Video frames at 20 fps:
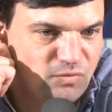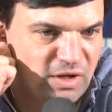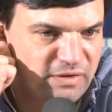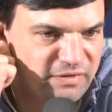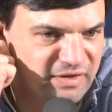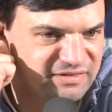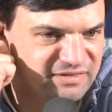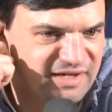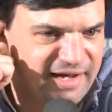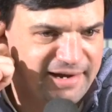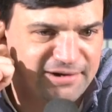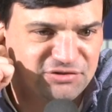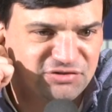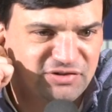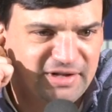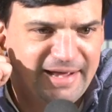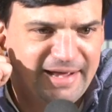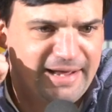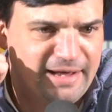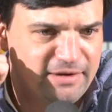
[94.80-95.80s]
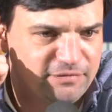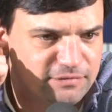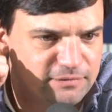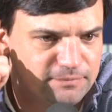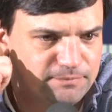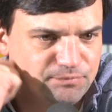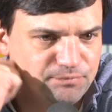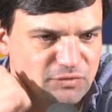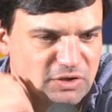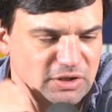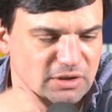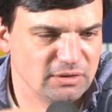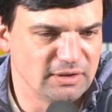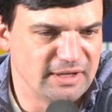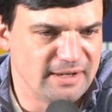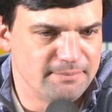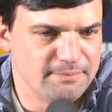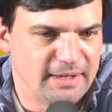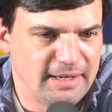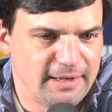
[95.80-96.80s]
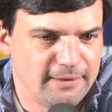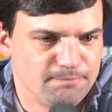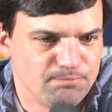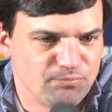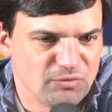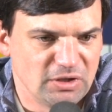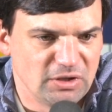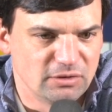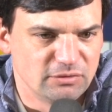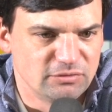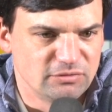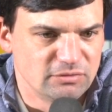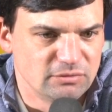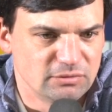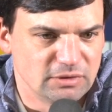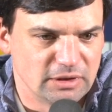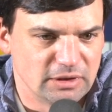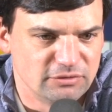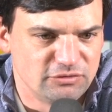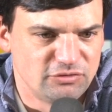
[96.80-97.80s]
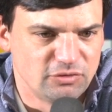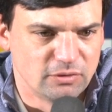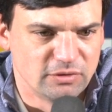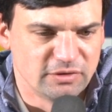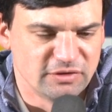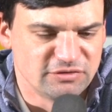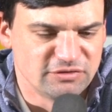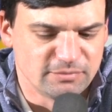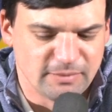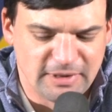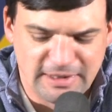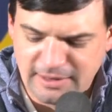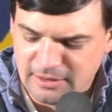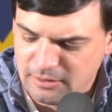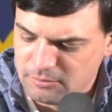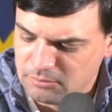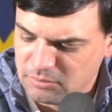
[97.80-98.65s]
the entire staff, you know, led by, you know, Jordan and Jamal.